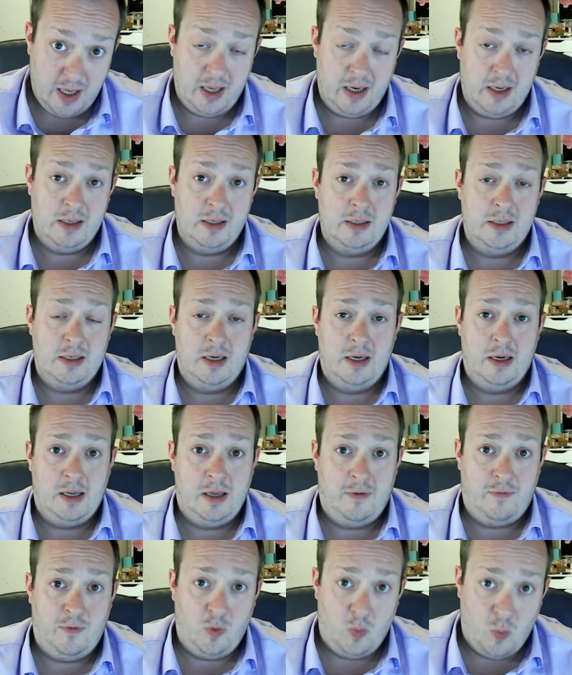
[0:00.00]
And
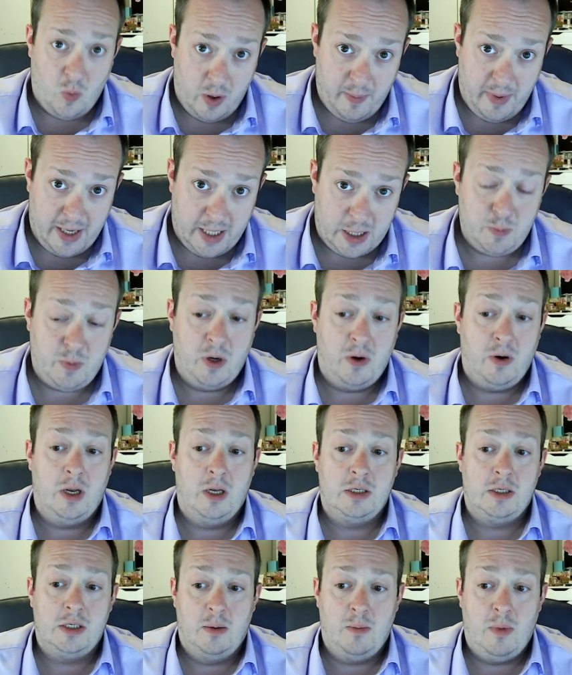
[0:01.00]
if you want my
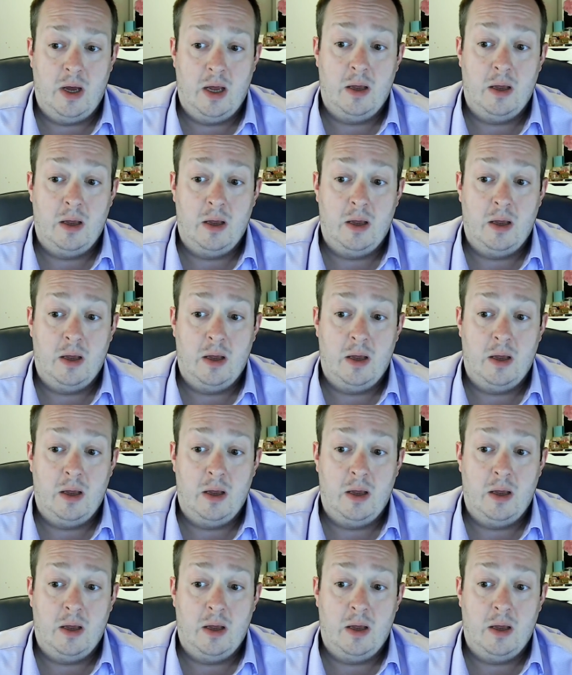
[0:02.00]
experience and